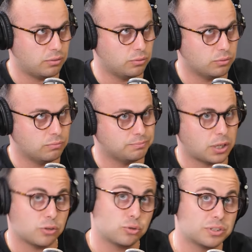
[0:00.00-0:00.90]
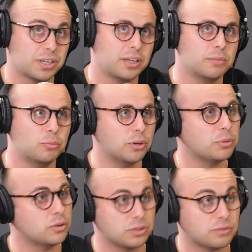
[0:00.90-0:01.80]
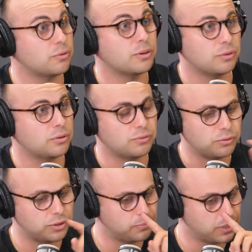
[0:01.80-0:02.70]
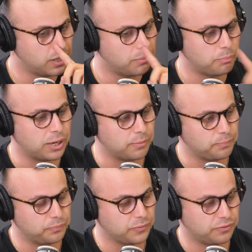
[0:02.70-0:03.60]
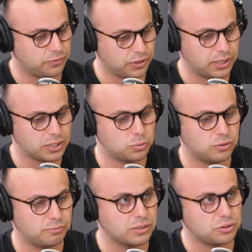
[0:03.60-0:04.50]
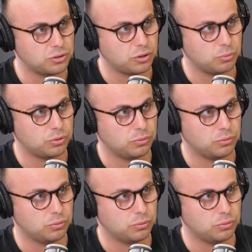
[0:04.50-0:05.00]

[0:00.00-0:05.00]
I shouldn't say end point because it's forever evolving, yep. but for the next twelve months, you know what,